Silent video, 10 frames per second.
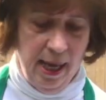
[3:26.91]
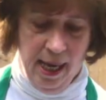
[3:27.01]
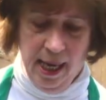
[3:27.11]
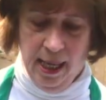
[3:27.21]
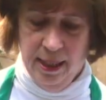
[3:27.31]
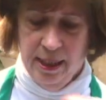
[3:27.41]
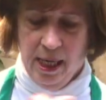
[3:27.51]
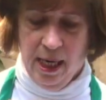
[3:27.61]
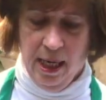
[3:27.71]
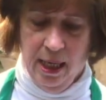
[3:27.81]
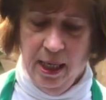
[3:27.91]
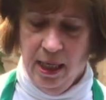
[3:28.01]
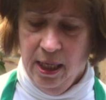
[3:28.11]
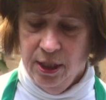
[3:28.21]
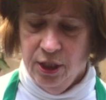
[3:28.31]
and
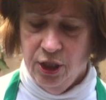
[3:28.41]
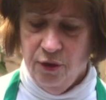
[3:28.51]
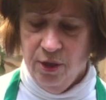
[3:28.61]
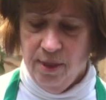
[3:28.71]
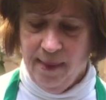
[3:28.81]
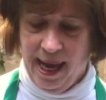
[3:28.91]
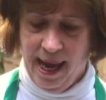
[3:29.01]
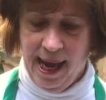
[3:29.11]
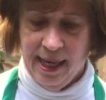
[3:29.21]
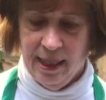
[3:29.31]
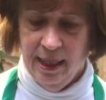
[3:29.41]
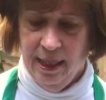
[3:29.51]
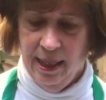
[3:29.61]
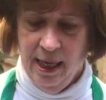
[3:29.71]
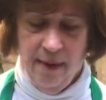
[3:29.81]
2 in the back,
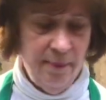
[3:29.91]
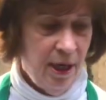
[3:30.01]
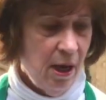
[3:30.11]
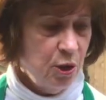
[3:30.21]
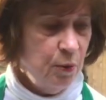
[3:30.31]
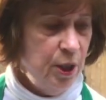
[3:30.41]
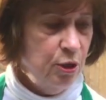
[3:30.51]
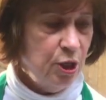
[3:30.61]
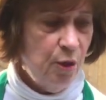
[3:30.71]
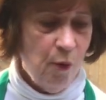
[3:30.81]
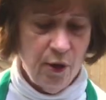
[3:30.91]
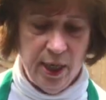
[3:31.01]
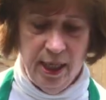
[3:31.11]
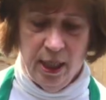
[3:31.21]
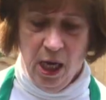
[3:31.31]
because we usually
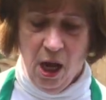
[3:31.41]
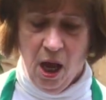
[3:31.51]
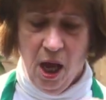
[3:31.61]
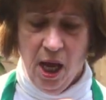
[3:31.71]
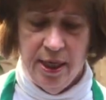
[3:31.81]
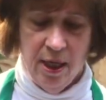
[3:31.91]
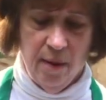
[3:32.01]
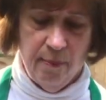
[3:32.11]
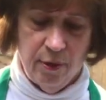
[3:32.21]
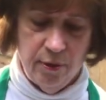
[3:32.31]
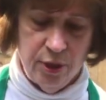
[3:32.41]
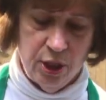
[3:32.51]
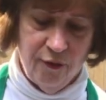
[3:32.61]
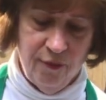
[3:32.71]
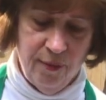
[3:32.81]
work in odd
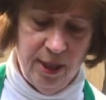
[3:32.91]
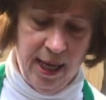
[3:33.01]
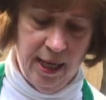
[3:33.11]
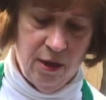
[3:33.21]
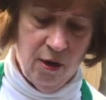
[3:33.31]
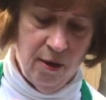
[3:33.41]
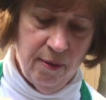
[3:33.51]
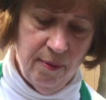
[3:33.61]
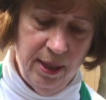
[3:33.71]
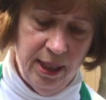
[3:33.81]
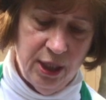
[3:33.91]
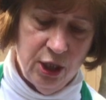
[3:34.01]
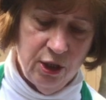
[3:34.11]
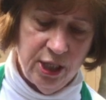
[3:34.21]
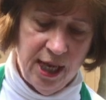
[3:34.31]
numbers
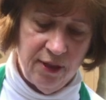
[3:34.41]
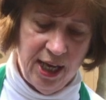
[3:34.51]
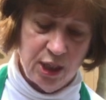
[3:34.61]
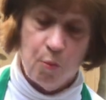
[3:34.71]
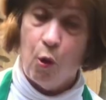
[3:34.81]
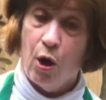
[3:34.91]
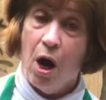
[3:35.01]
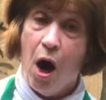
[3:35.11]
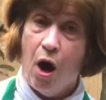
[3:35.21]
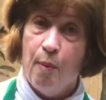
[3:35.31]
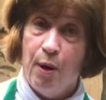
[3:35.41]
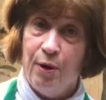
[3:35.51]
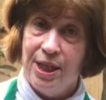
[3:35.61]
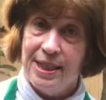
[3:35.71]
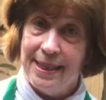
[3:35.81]
turns out that's more
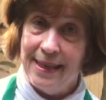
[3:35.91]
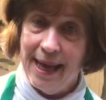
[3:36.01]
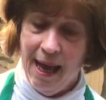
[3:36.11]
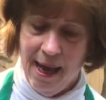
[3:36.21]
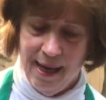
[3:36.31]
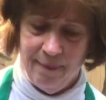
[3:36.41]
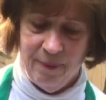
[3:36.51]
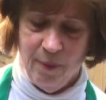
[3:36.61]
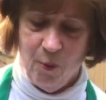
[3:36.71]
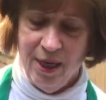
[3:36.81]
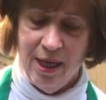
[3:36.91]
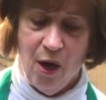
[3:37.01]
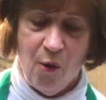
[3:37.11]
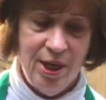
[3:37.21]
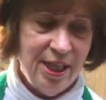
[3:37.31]
harmonious to the eye, but we can
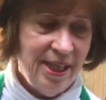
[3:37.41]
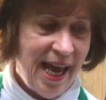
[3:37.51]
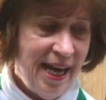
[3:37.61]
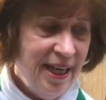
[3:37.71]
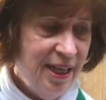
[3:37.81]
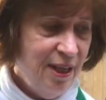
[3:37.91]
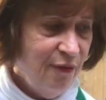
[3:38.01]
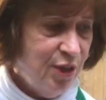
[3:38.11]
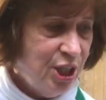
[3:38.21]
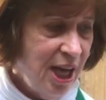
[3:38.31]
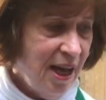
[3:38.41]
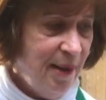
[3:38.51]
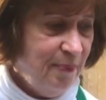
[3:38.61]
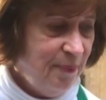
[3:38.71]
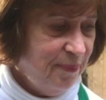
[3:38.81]
go into that at a different time.